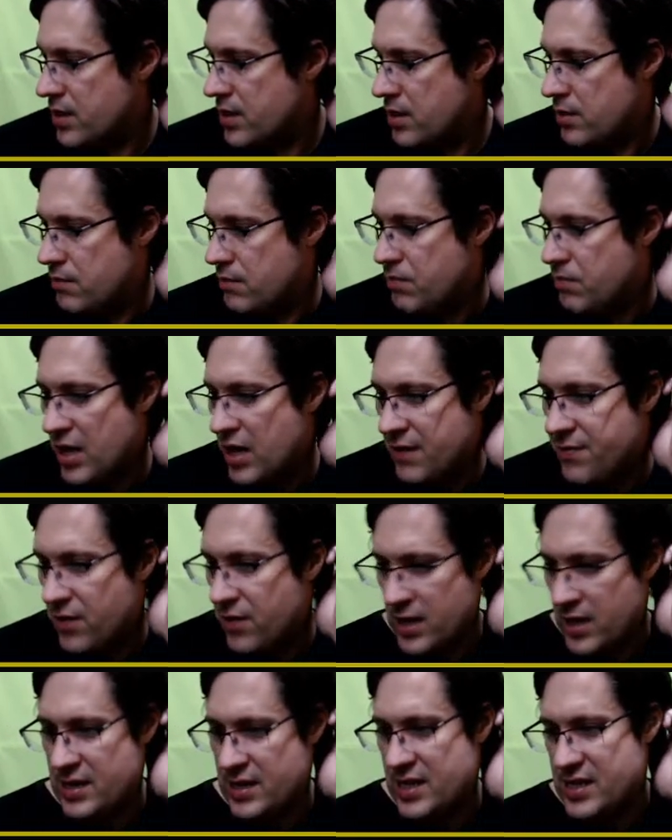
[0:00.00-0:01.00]
But I
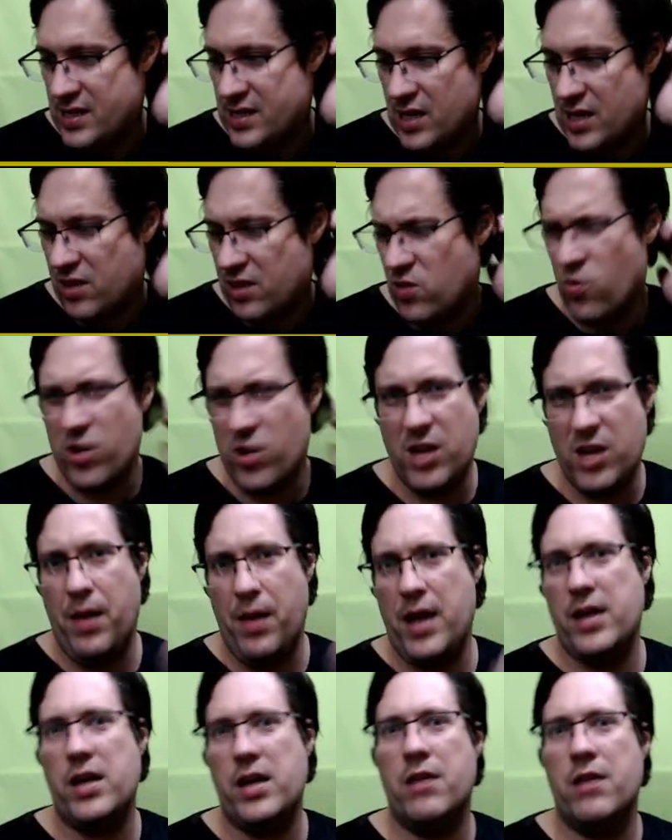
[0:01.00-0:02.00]
find there's like the
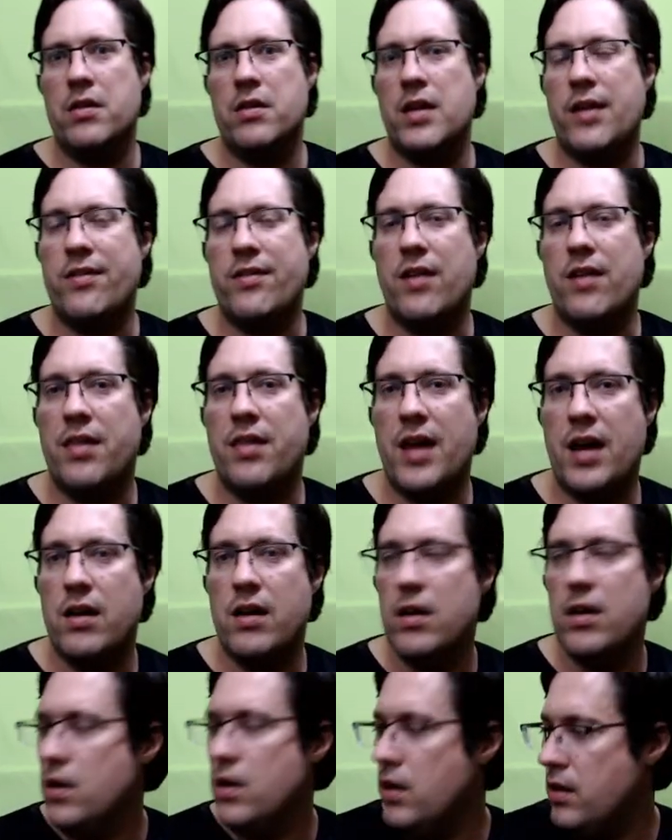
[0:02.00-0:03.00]
Wikipedia and things like that.
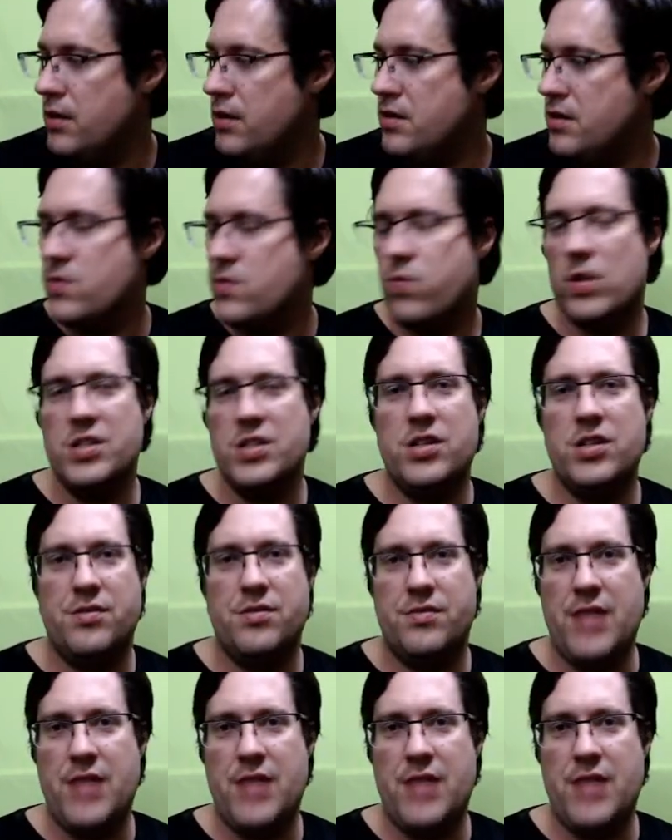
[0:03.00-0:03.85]
Just once you